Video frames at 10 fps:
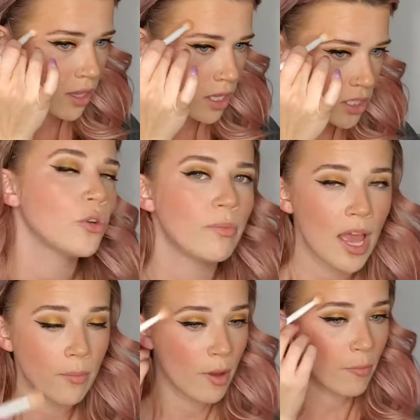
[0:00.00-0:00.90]
So
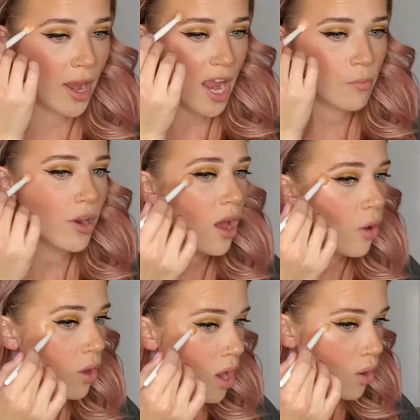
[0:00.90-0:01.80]
apply above my
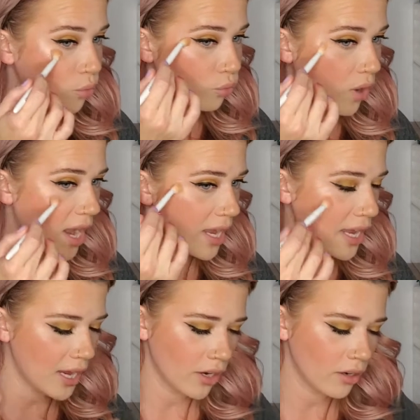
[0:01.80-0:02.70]
eyebrow, right
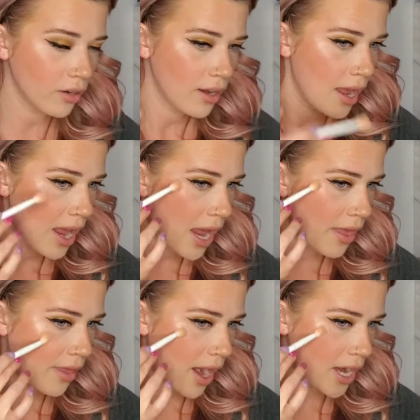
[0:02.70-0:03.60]
here,
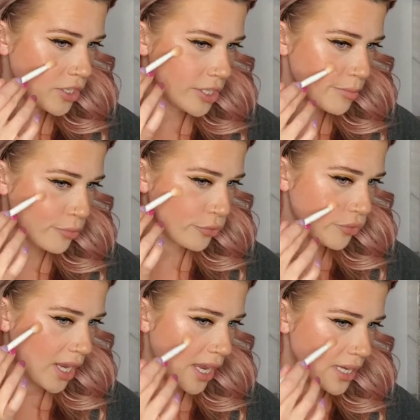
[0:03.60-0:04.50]
and then I just
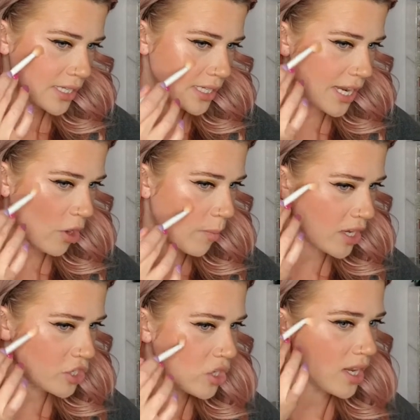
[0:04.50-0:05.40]
bring it down my
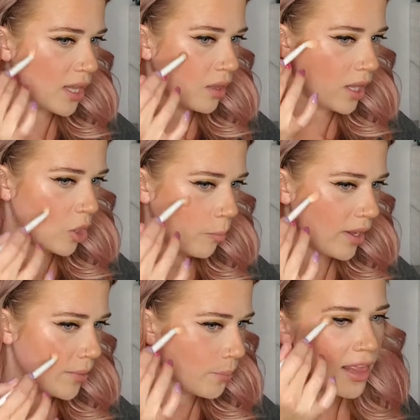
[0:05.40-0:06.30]
cheek a little
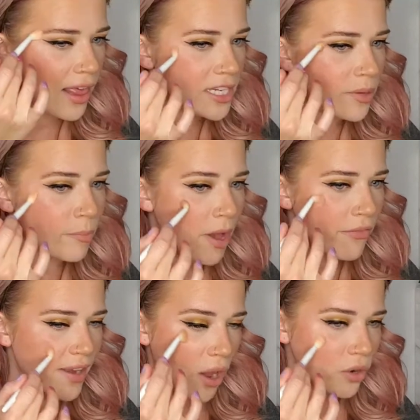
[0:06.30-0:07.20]
bit. I like to
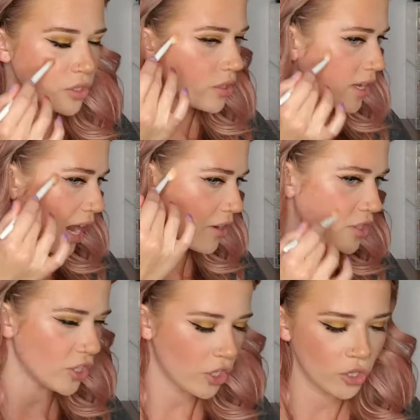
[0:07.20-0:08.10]
buff it out in kind of
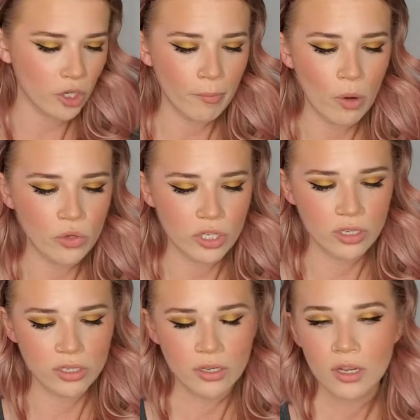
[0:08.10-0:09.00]
circular
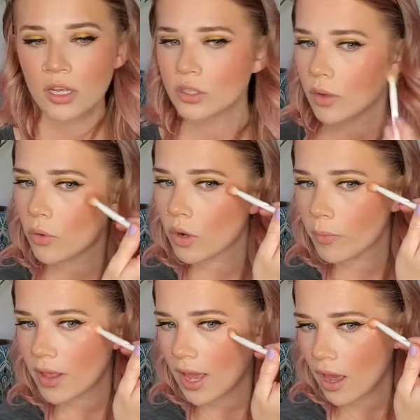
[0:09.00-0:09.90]
motions. So I'm going to
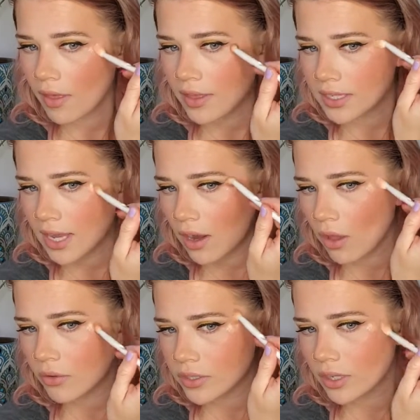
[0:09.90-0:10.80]
apply it on this side
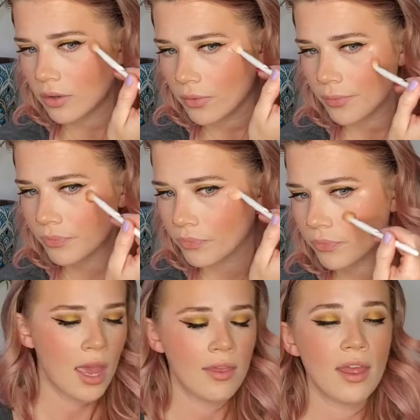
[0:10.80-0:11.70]
also,
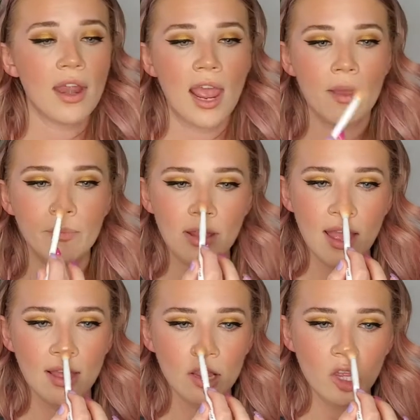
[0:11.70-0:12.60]
and then I apply
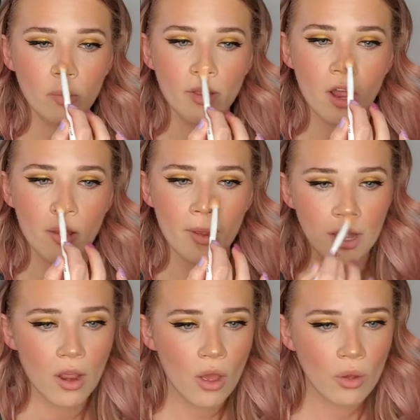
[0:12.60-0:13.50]
a little bit on my
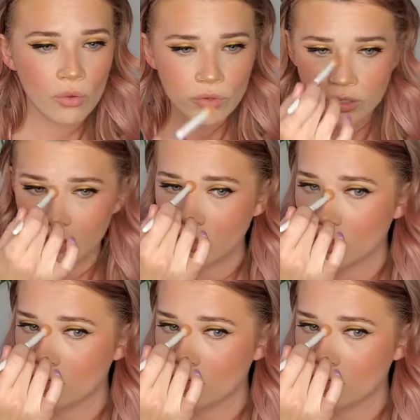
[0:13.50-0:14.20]
nose,